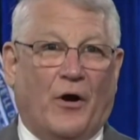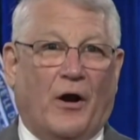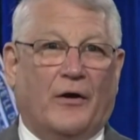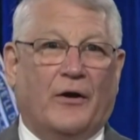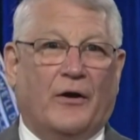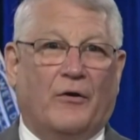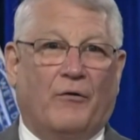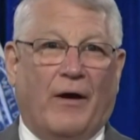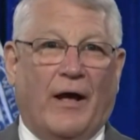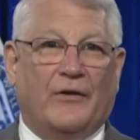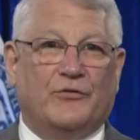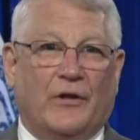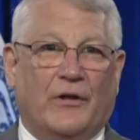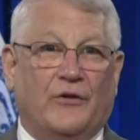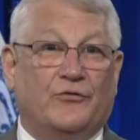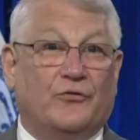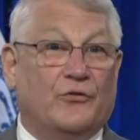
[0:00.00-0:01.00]
our
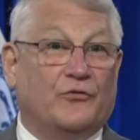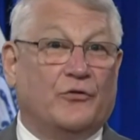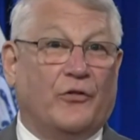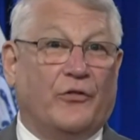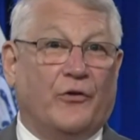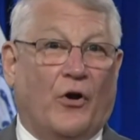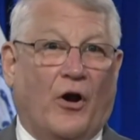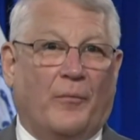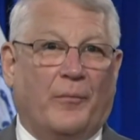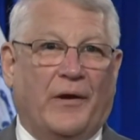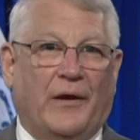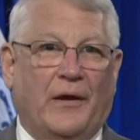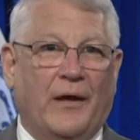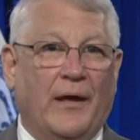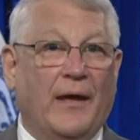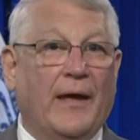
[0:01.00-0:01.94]
congratulations to the Army